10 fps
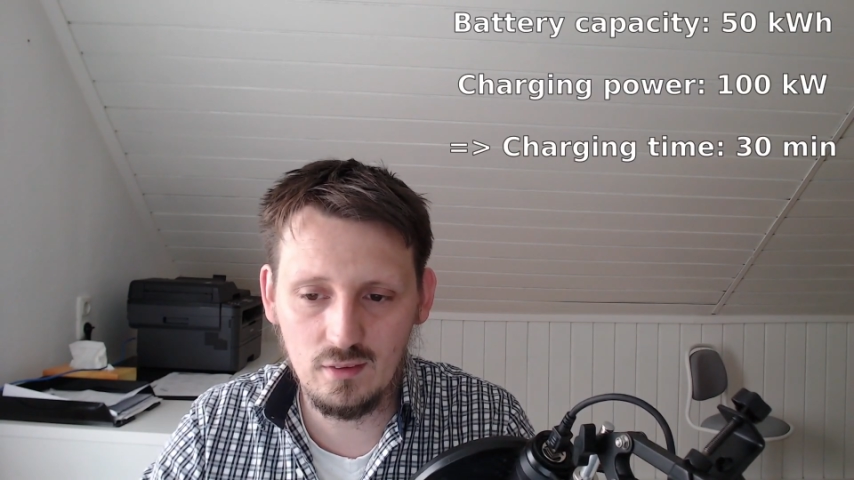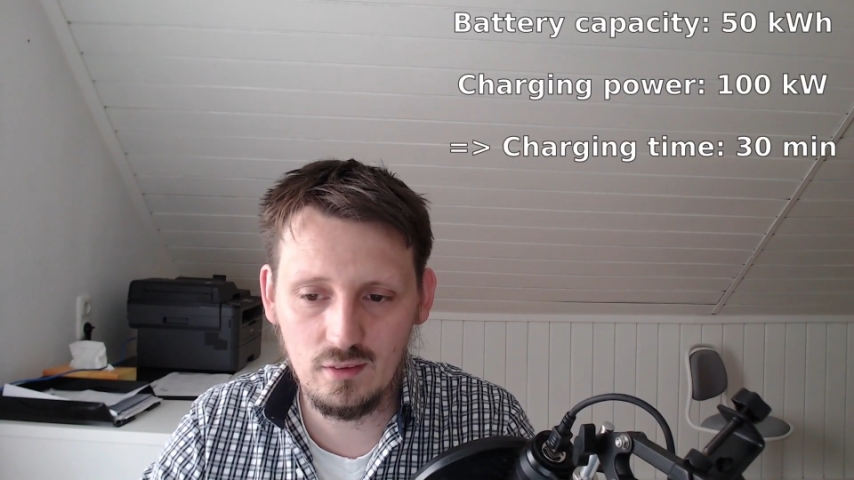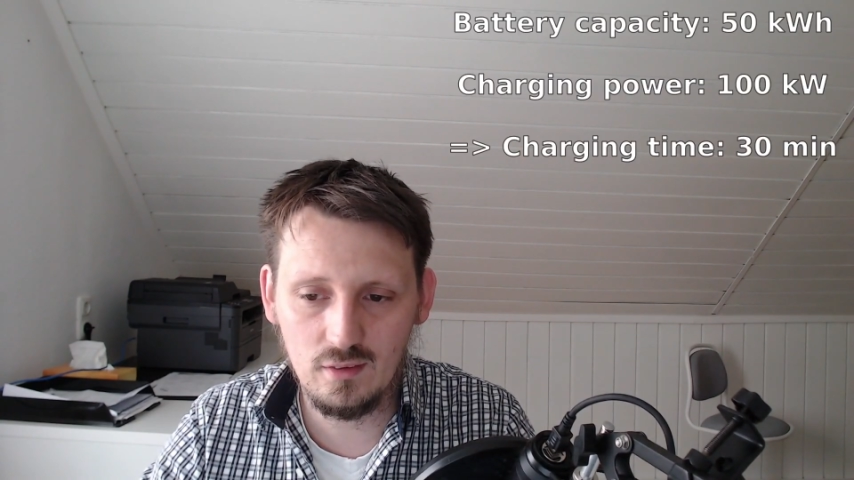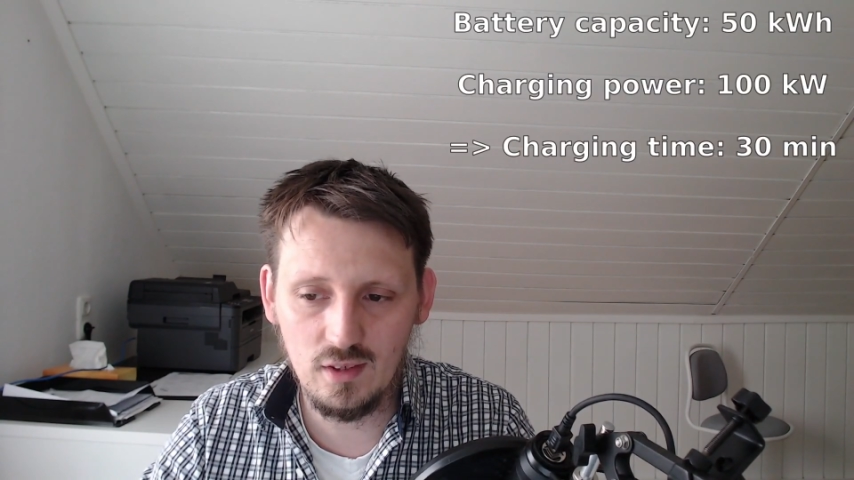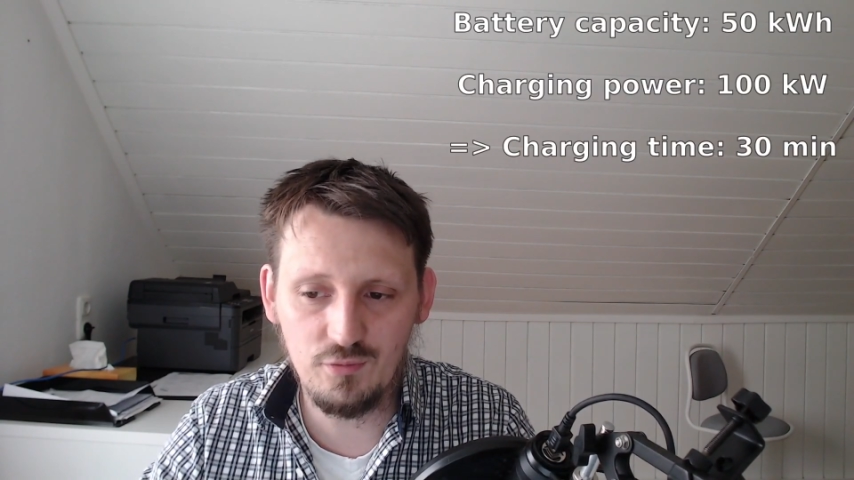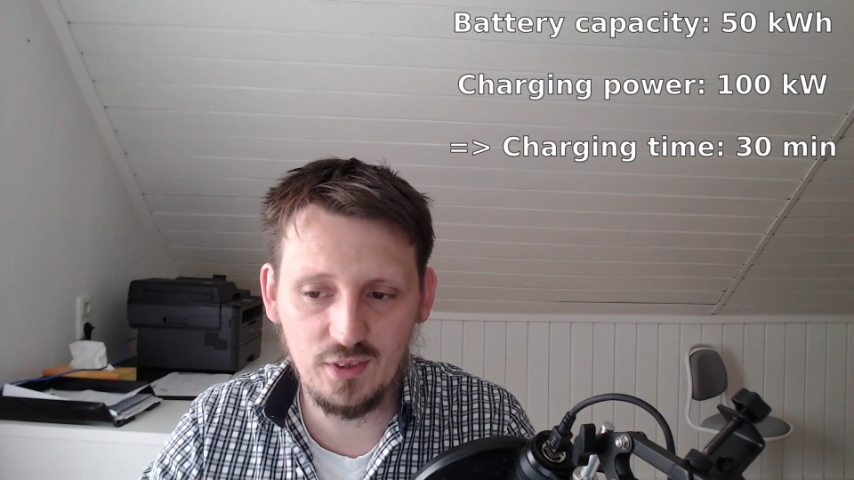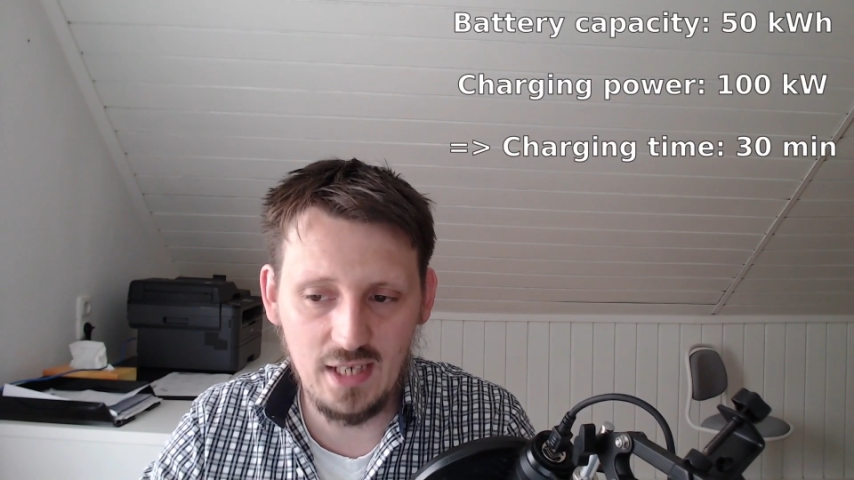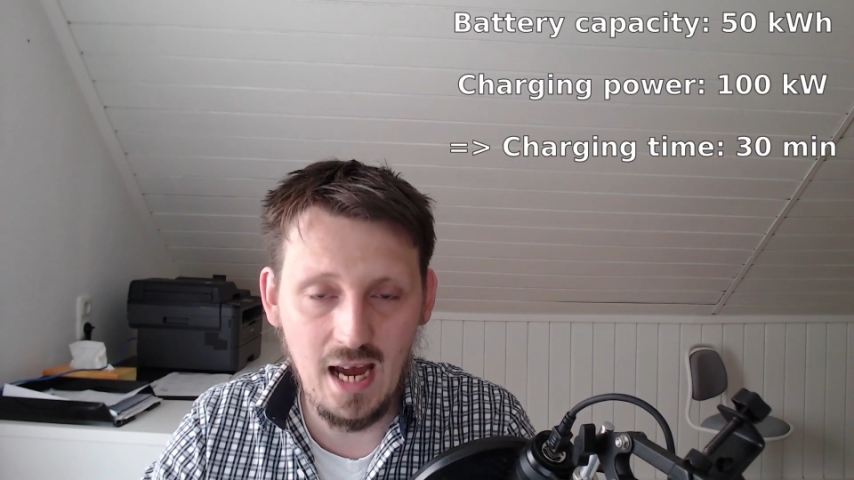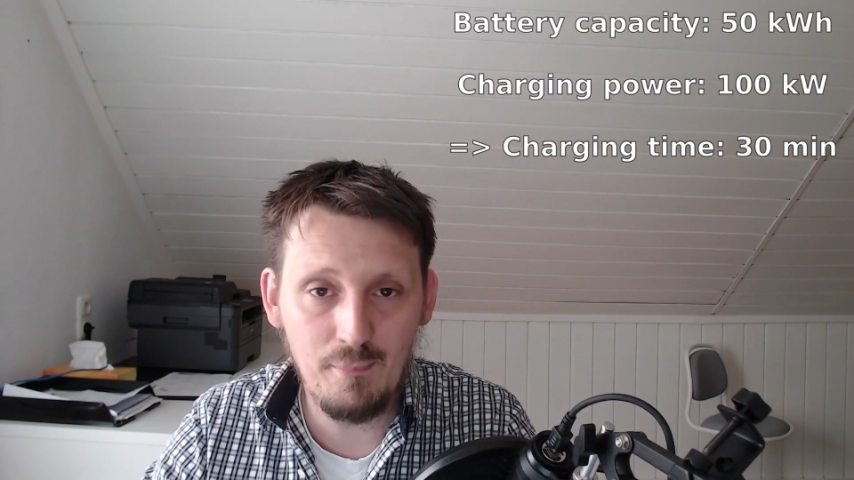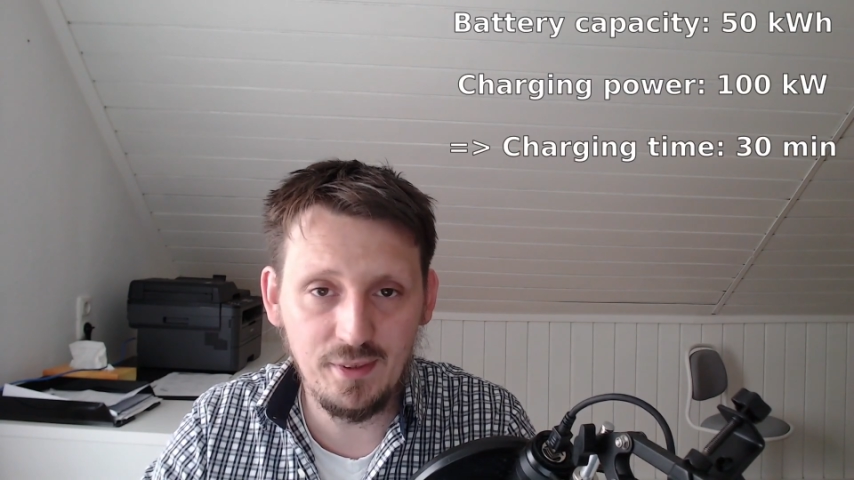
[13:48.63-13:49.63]
if the
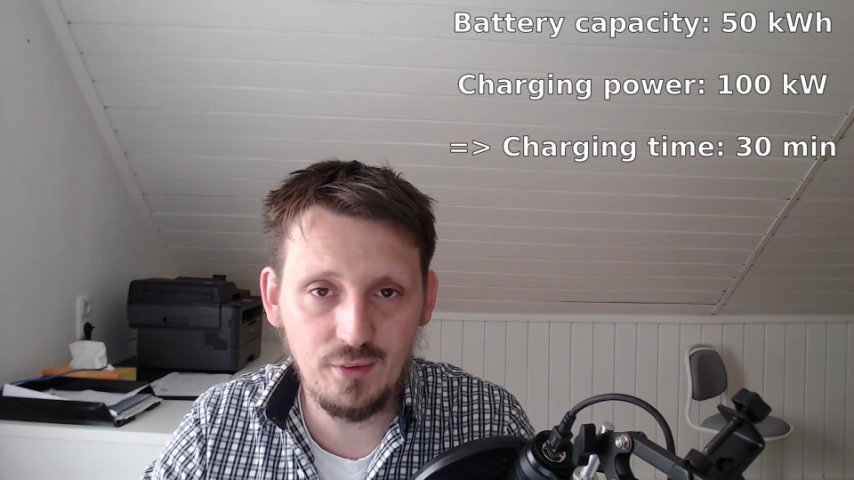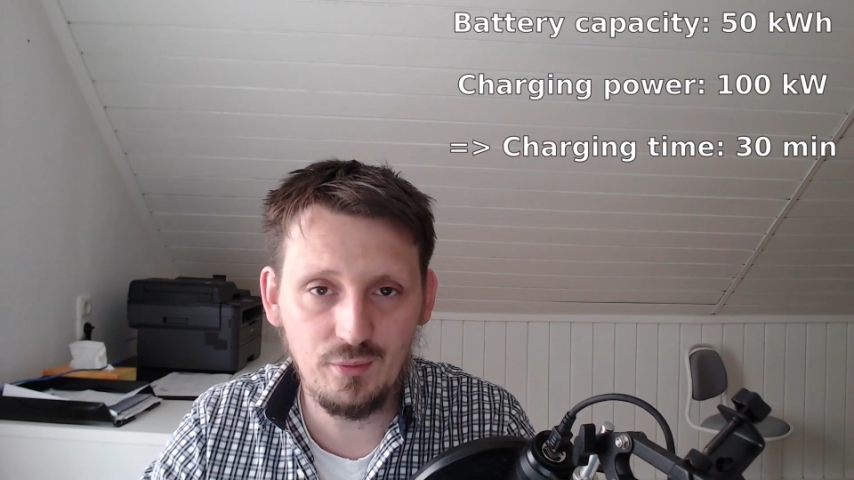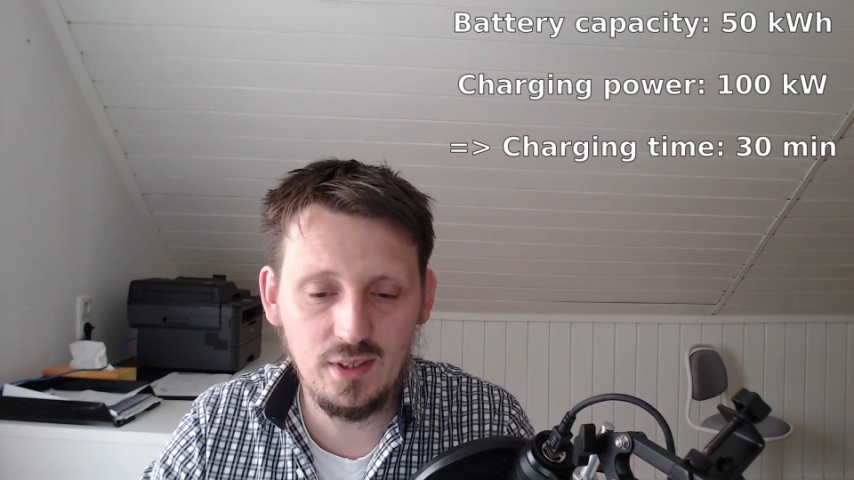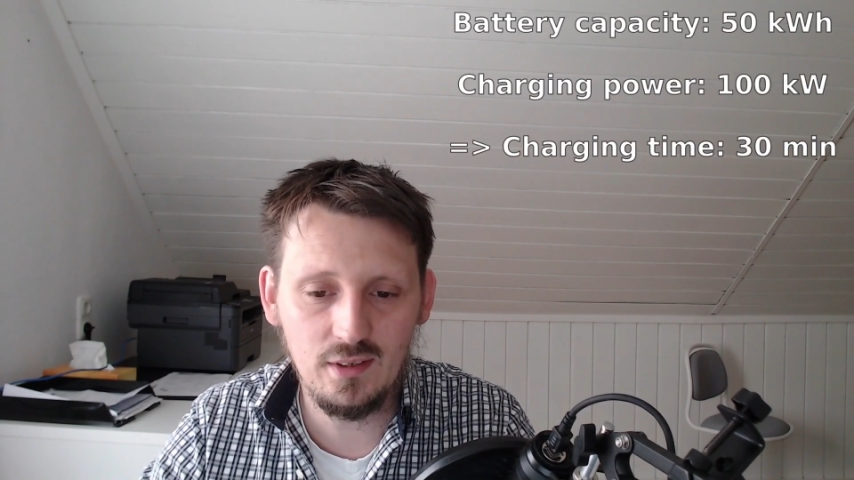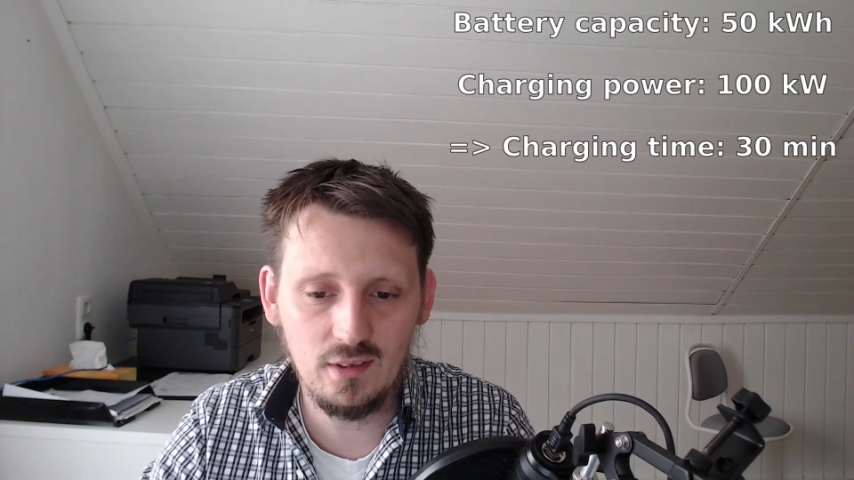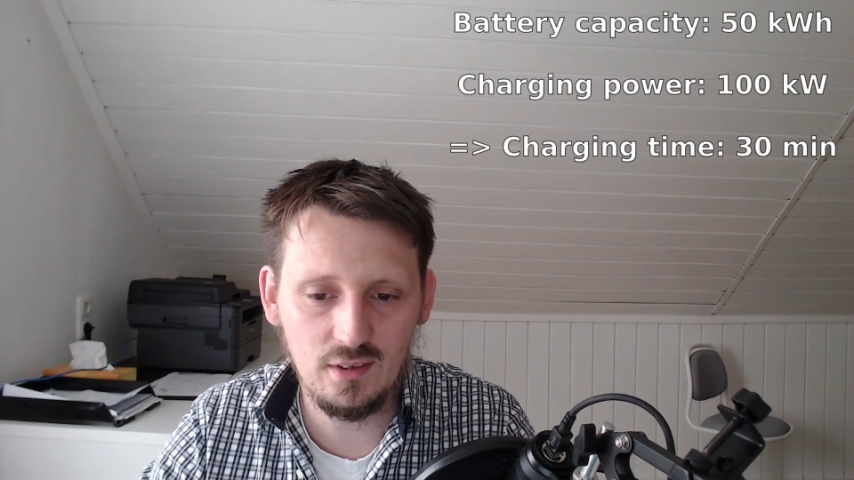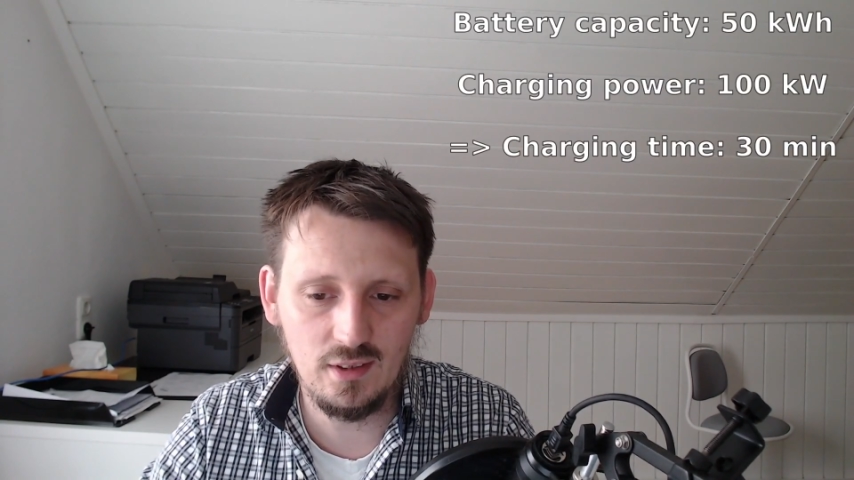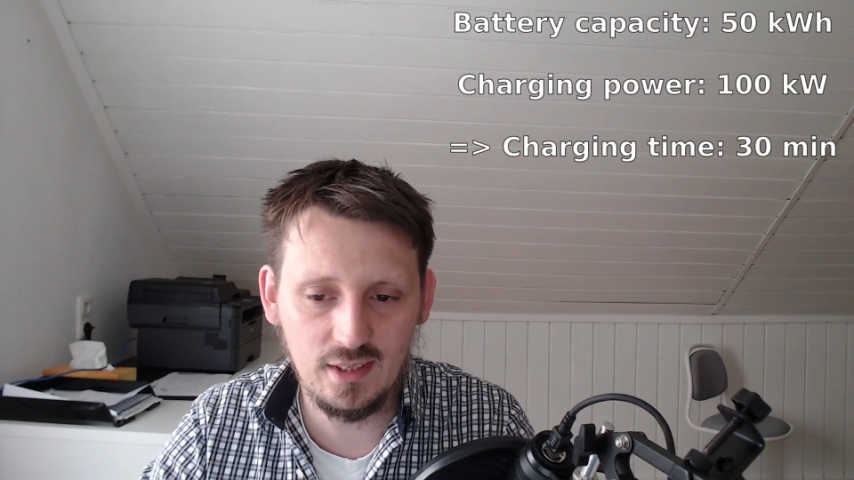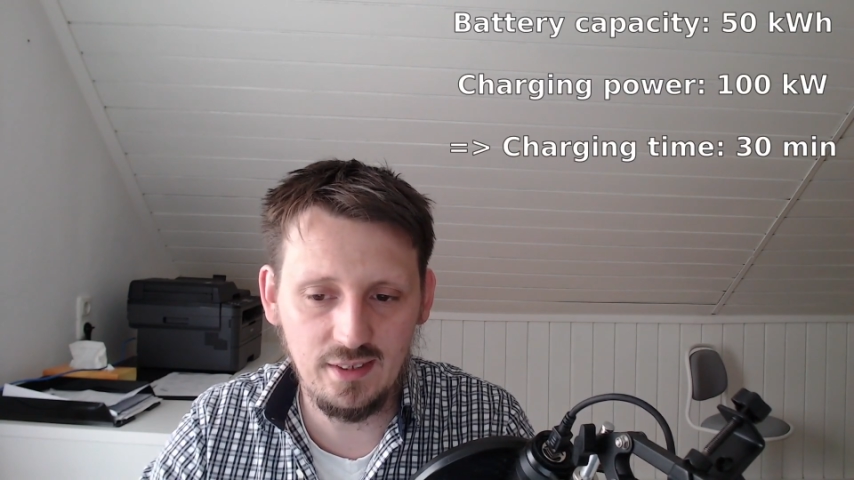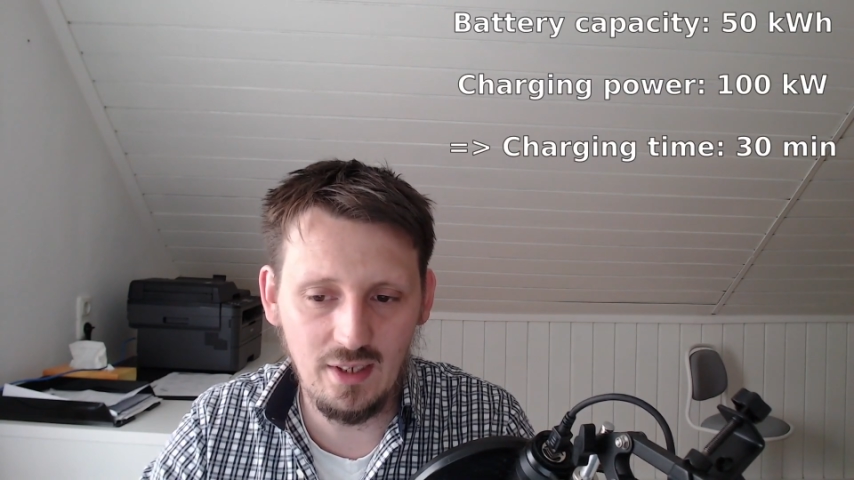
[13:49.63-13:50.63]
car battery can